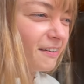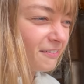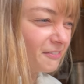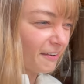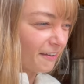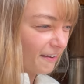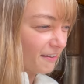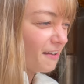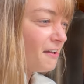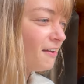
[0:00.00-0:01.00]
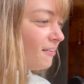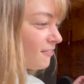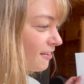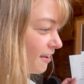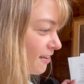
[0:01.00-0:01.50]
when I
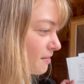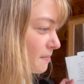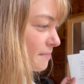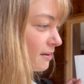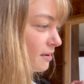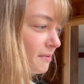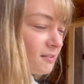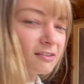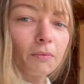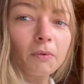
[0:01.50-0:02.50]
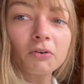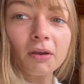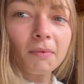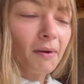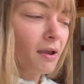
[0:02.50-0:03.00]
when I had the plumber come out to help me
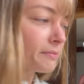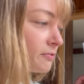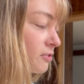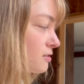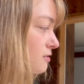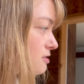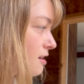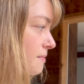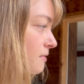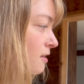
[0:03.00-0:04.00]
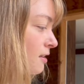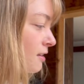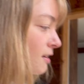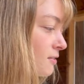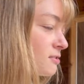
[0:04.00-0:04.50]
drain my pipes for first time,
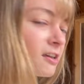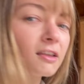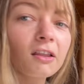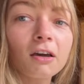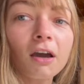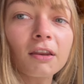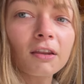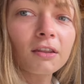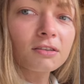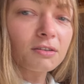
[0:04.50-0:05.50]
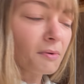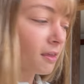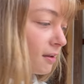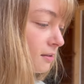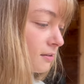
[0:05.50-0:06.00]
I was like, look, I need this to be
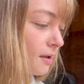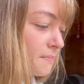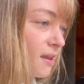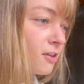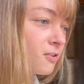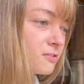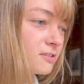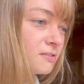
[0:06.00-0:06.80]
like, i I'm paying you to